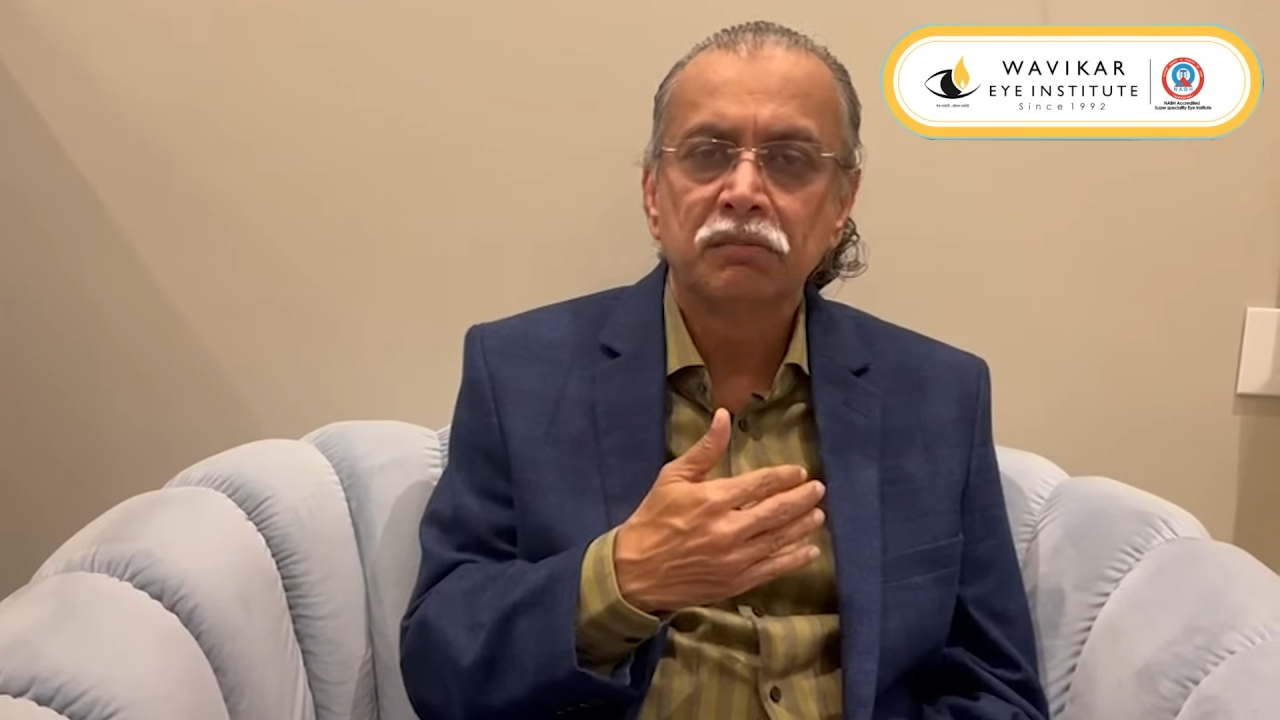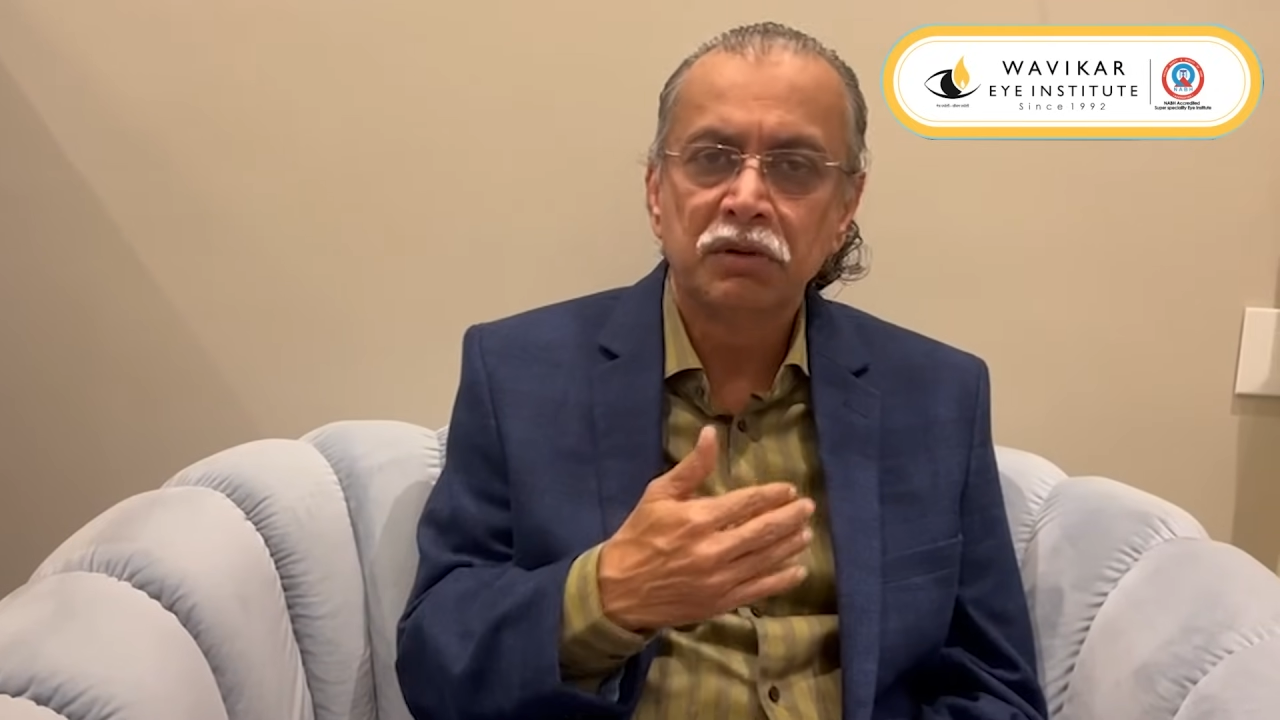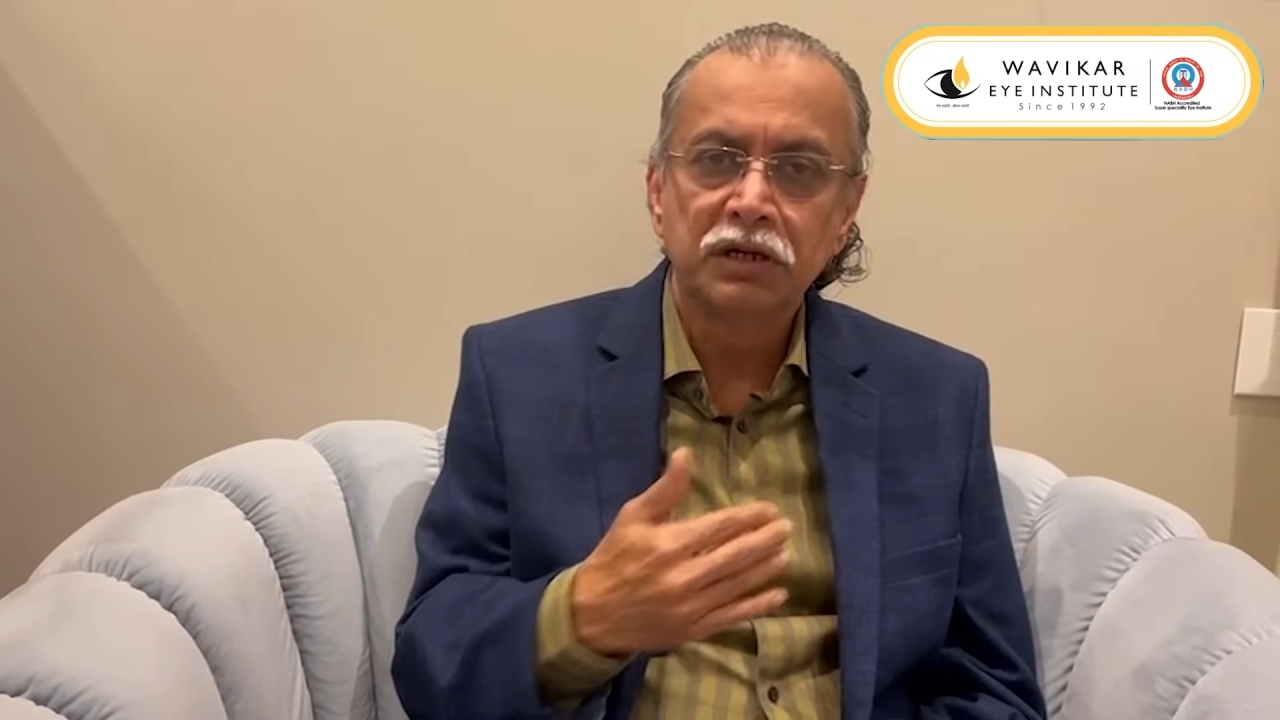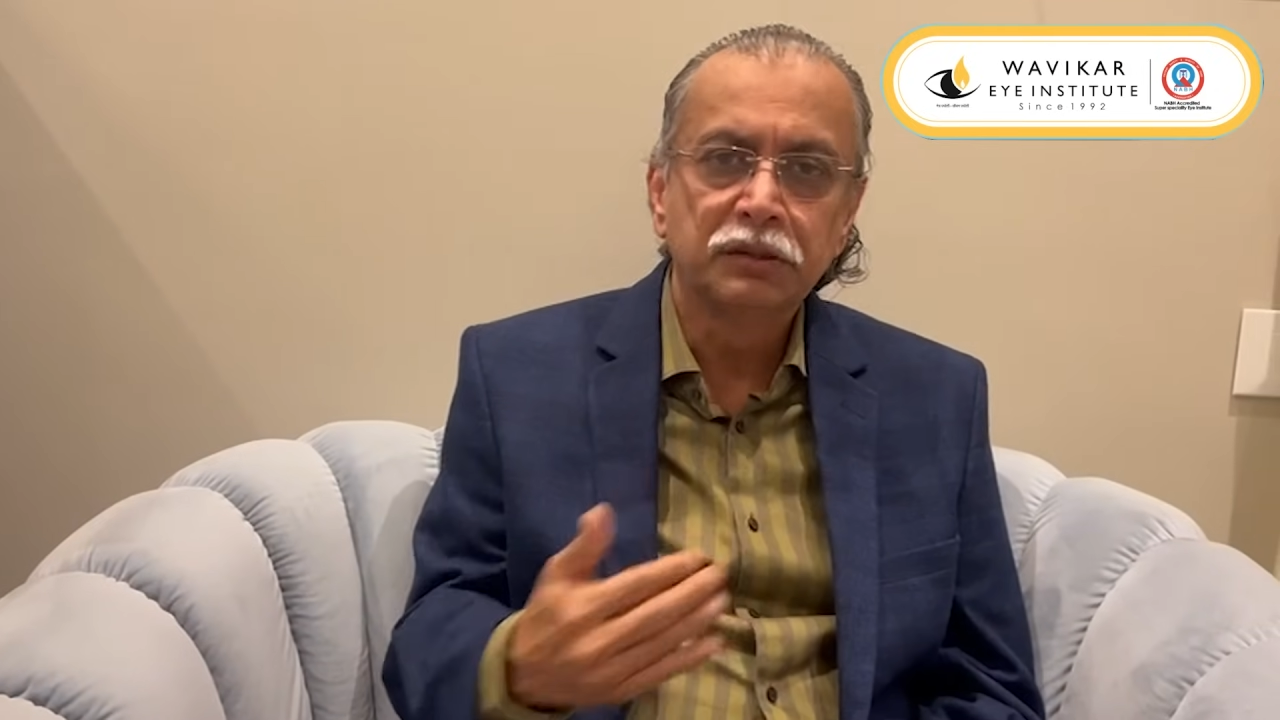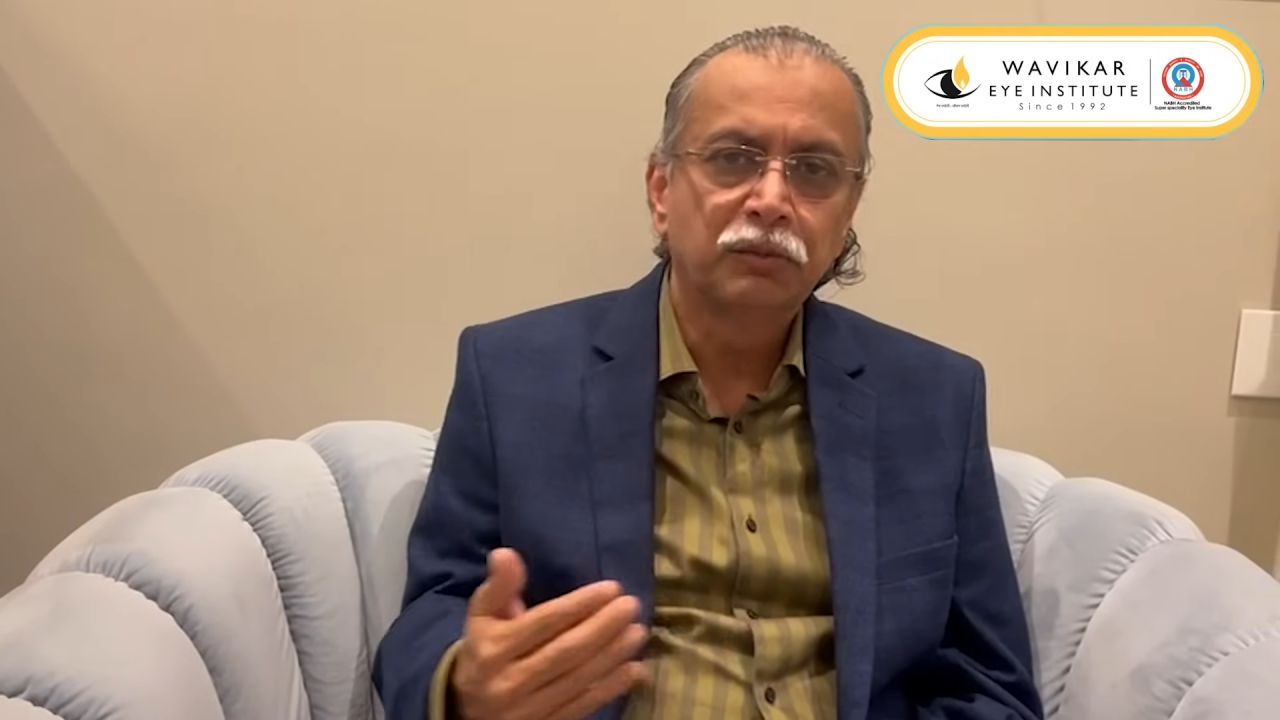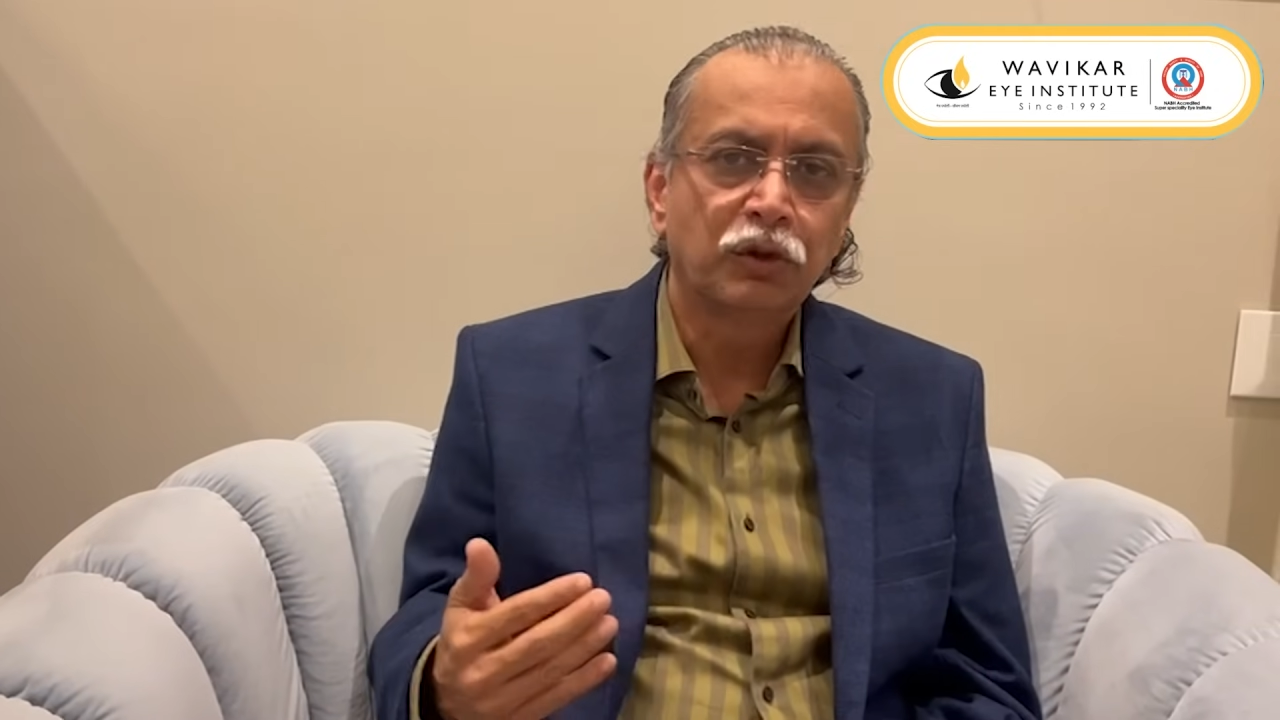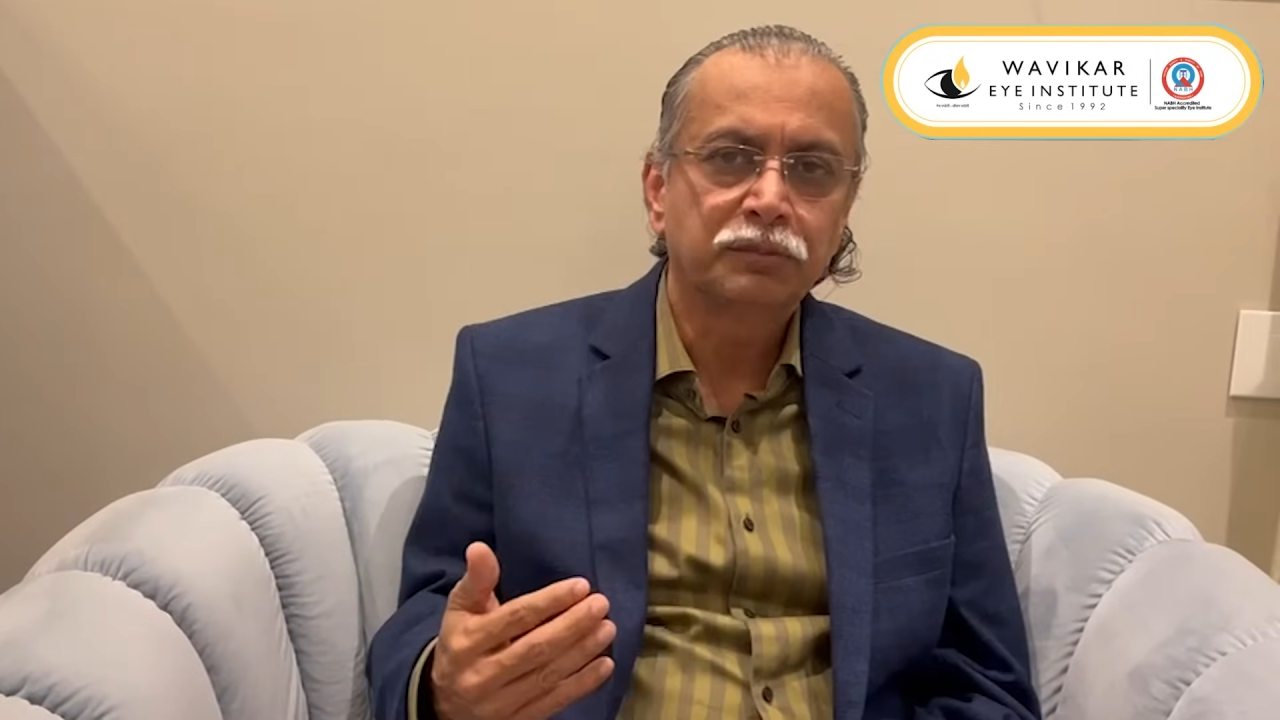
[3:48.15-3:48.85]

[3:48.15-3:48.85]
multiple